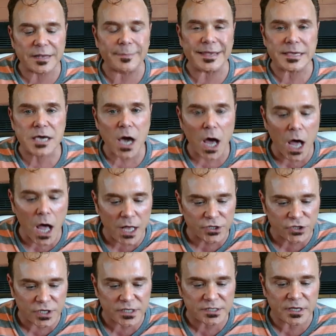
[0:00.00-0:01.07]
to be
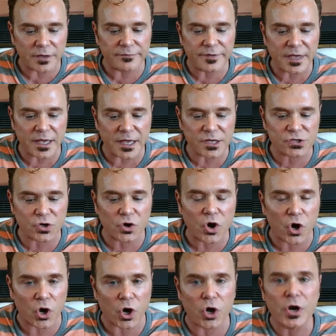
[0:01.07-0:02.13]
conscious of his or
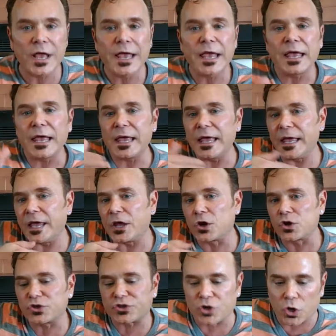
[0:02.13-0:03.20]
her
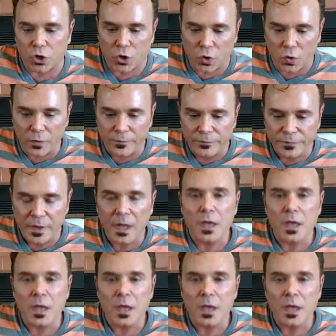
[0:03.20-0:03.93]
inner circle,